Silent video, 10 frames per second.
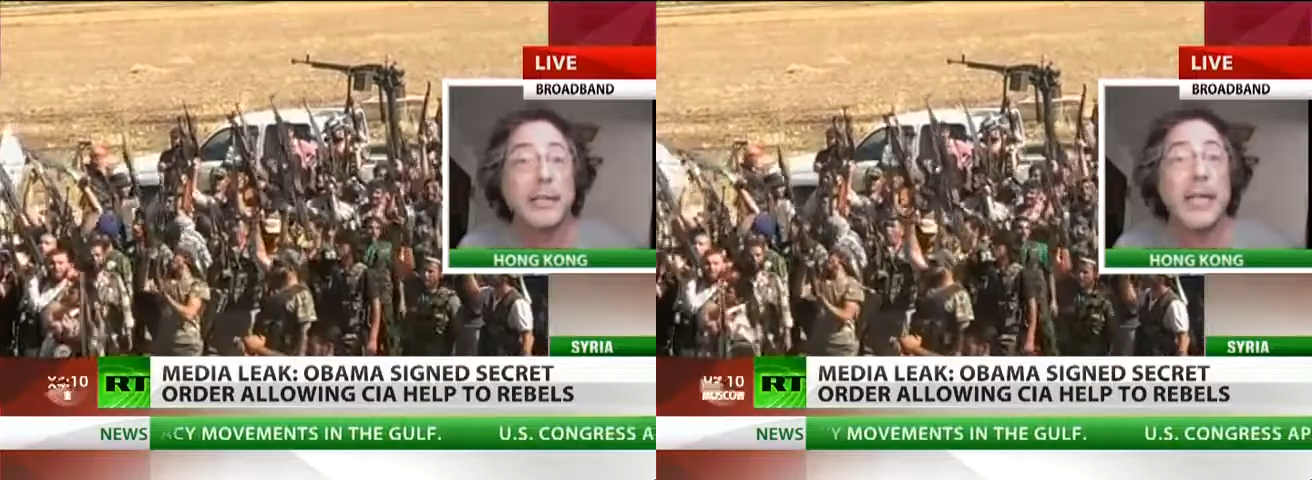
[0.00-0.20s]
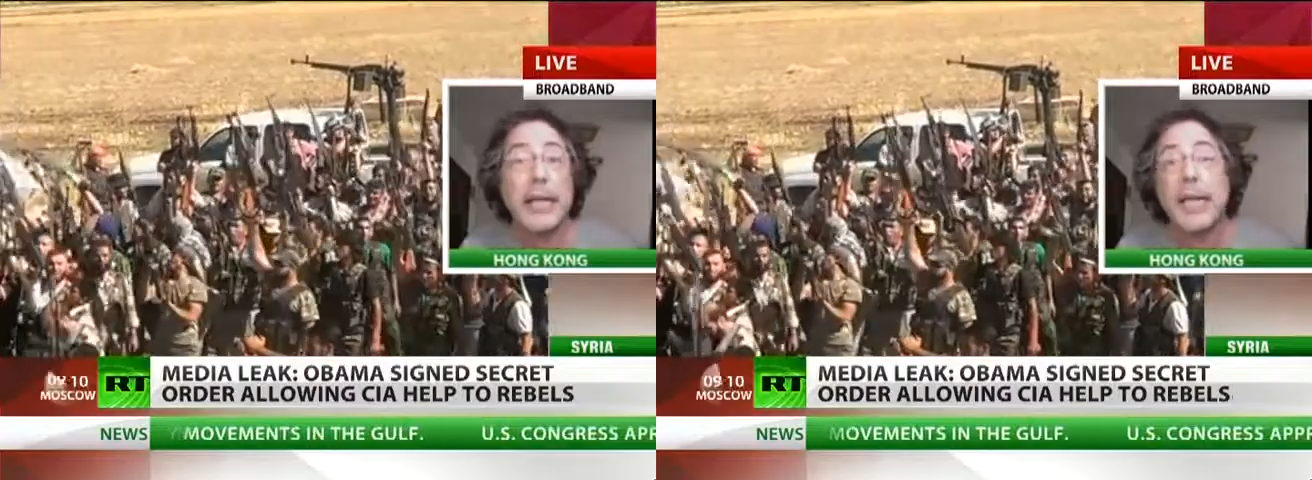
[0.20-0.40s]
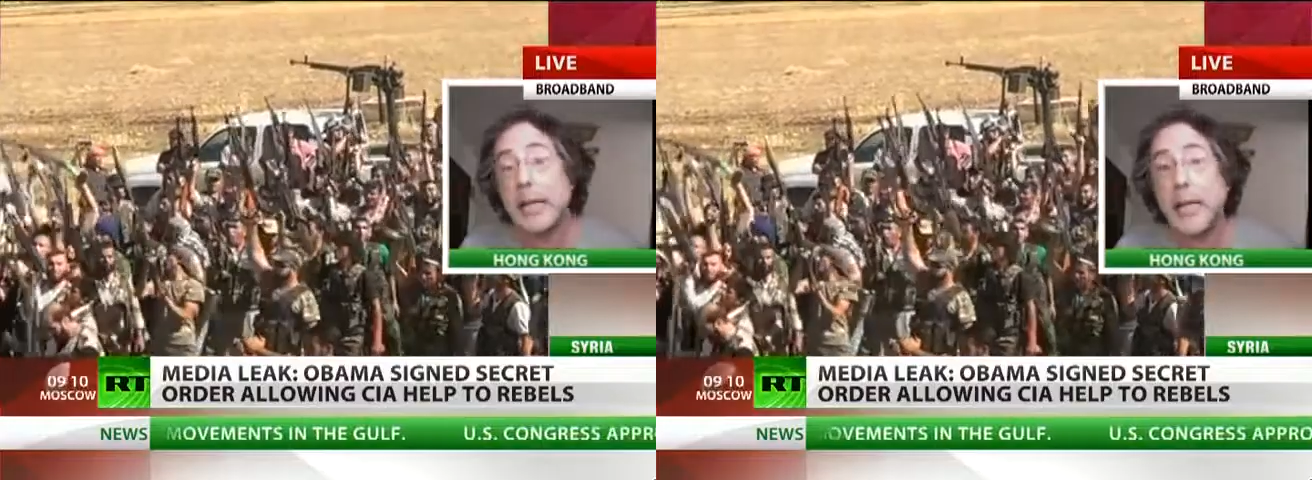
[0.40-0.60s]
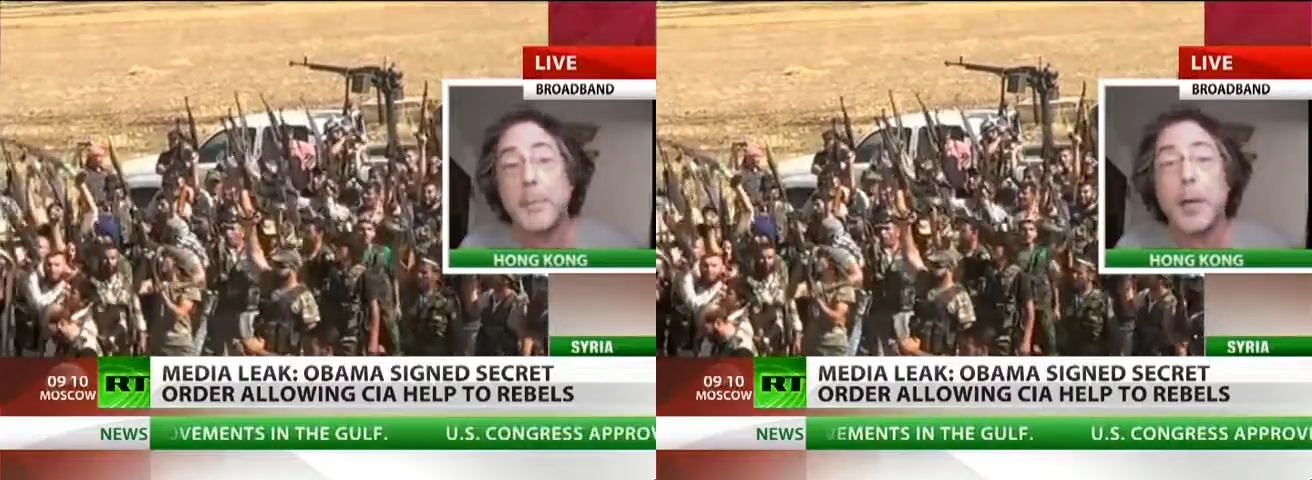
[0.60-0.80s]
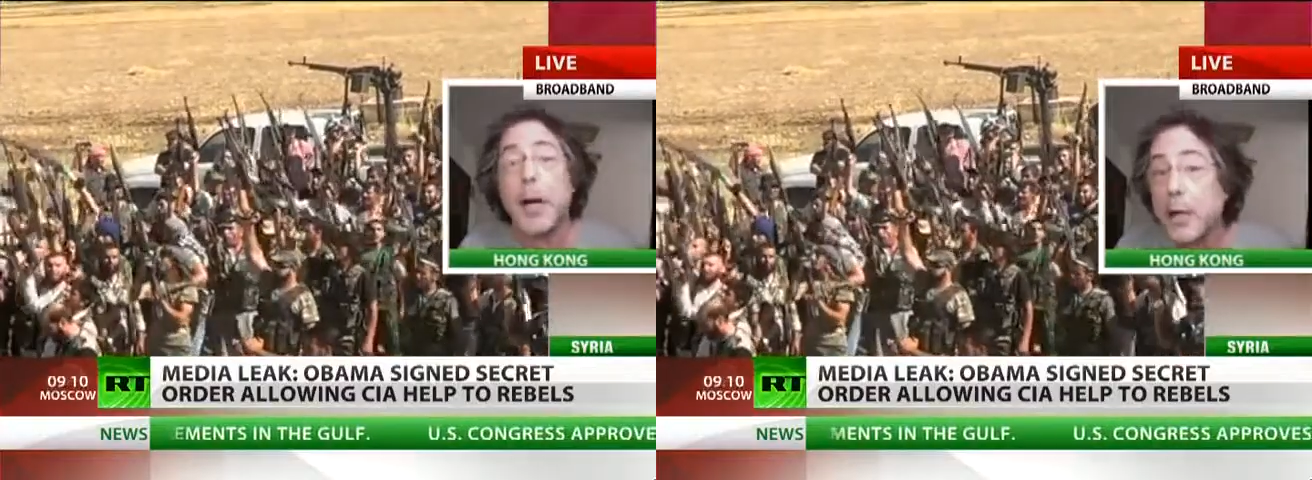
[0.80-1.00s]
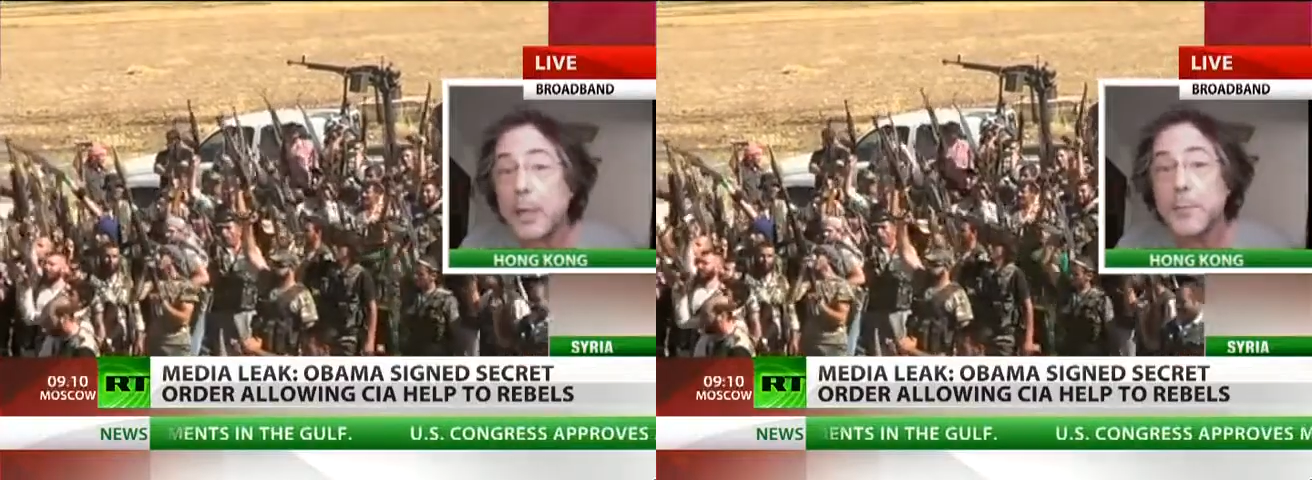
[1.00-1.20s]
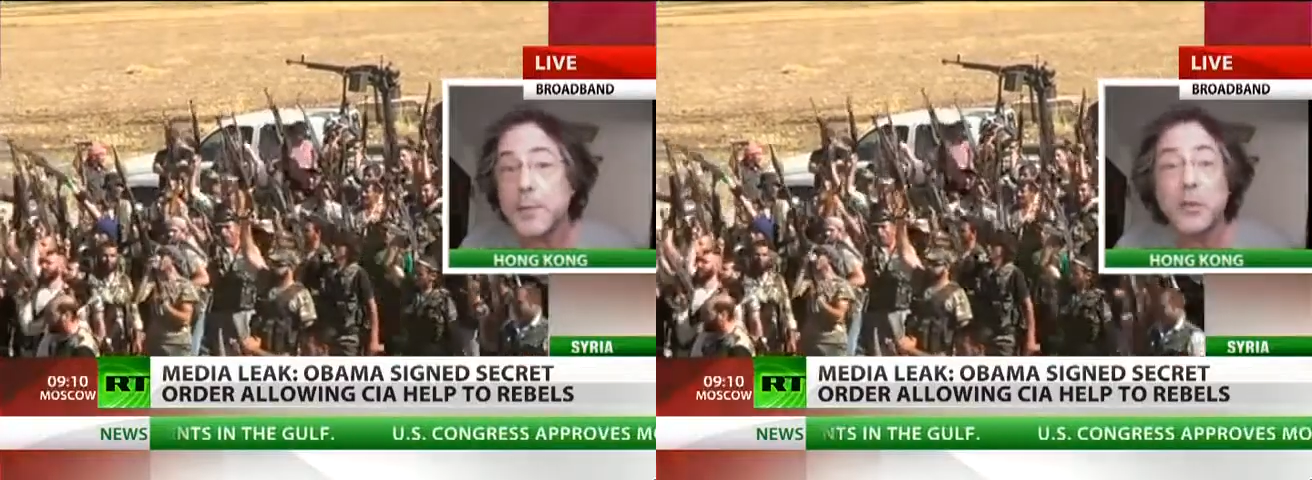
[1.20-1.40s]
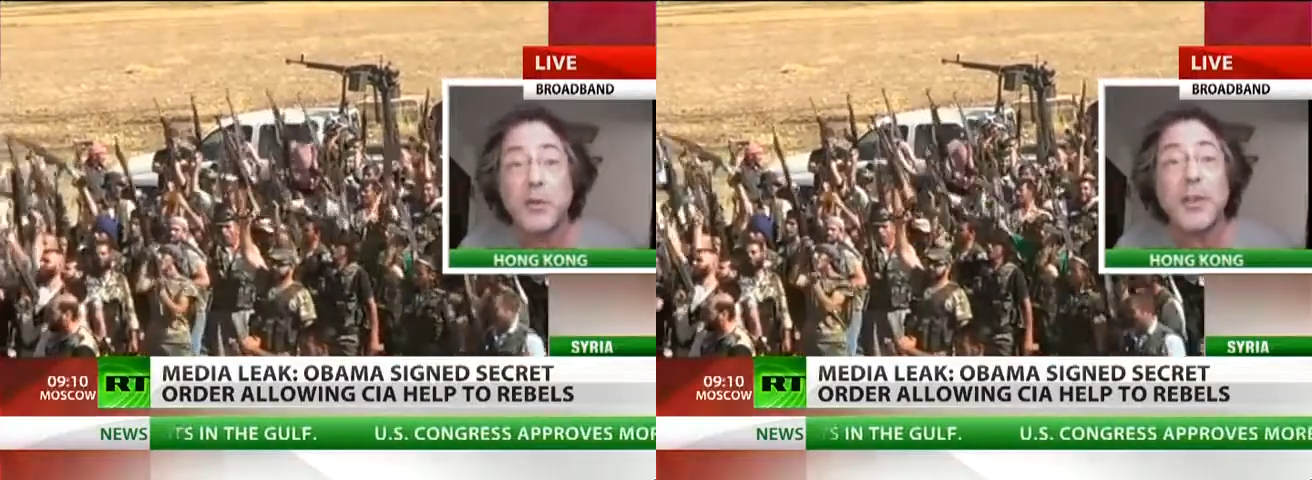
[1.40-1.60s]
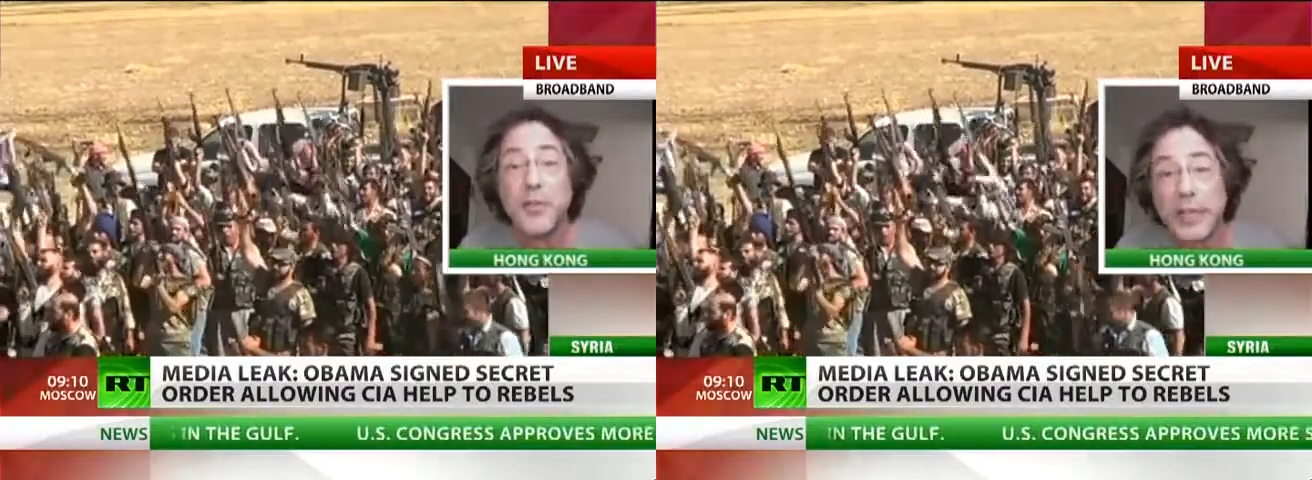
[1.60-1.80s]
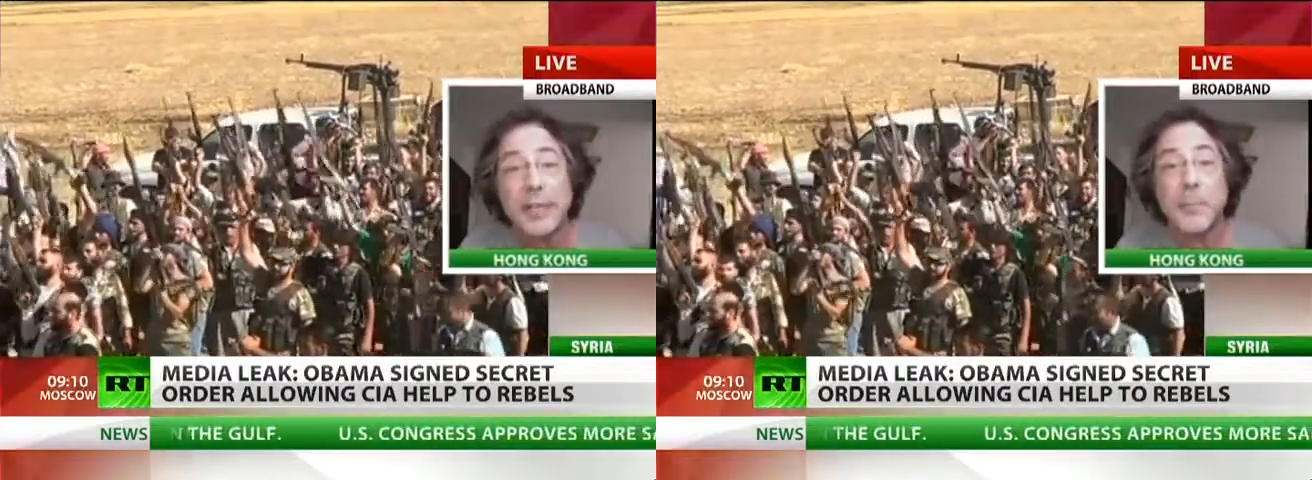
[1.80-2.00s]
taking up arms to defend